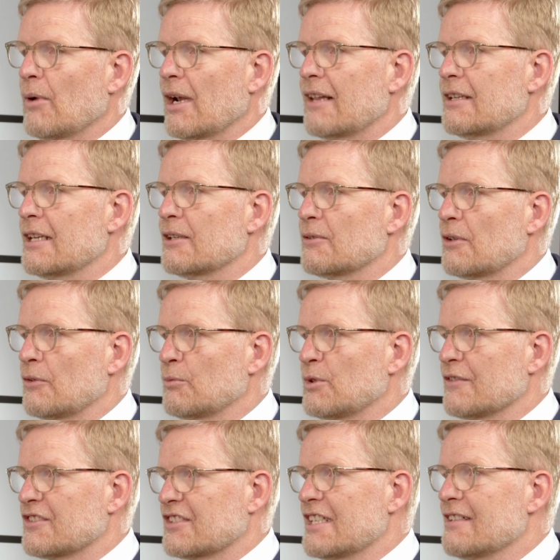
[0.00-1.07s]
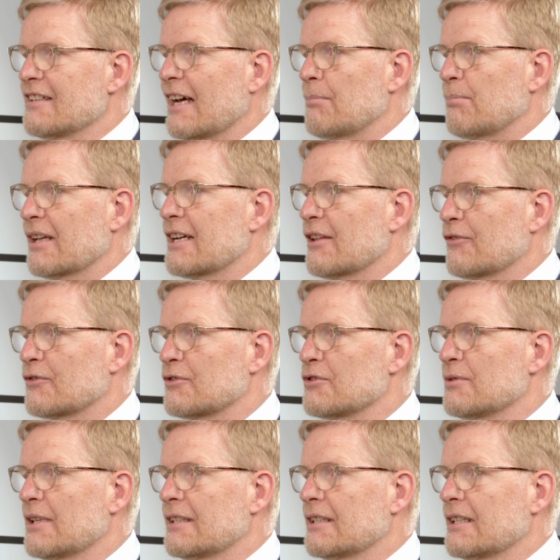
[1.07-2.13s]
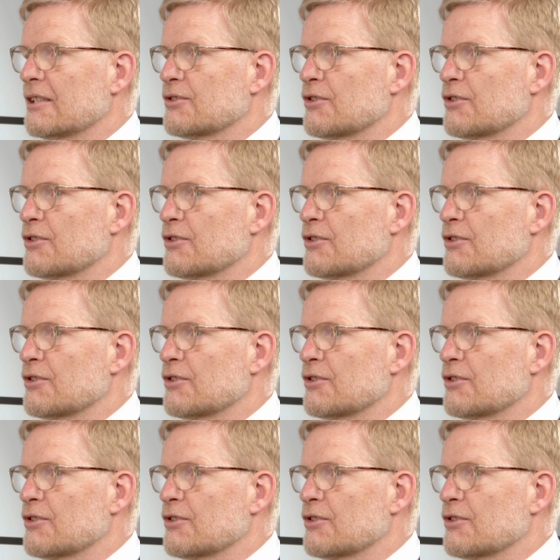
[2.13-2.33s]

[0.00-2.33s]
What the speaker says: I think we've seen that play through in